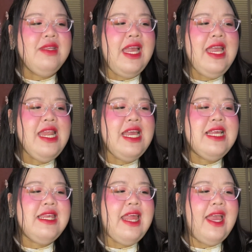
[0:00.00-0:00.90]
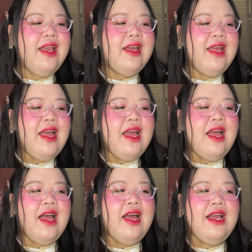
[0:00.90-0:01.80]
it is like,
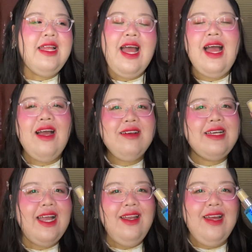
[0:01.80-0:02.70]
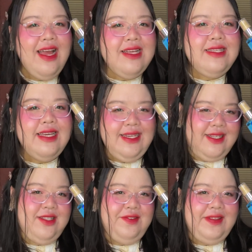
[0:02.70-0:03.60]
it kind of has a
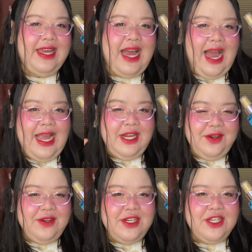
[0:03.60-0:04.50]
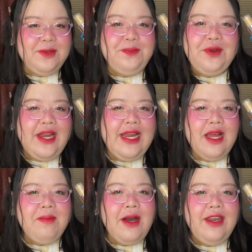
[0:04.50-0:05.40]
hint of like Irish Spring
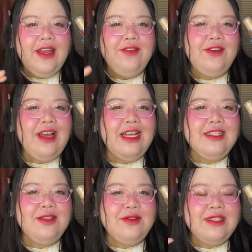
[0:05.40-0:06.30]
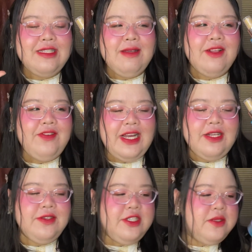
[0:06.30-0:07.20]
about it, if you guys know the smell of Irish